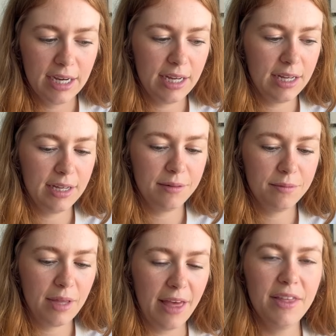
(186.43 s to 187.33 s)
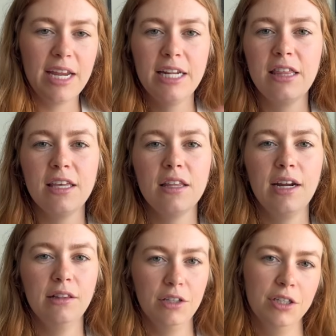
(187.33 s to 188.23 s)
and then anything that I
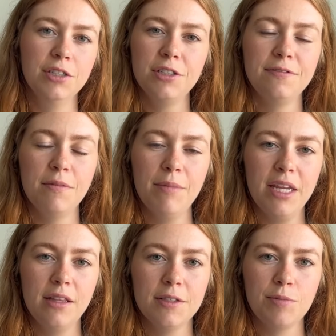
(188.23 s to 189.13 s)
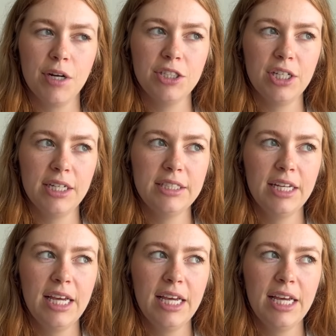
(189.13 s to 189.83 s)
learned from making this project.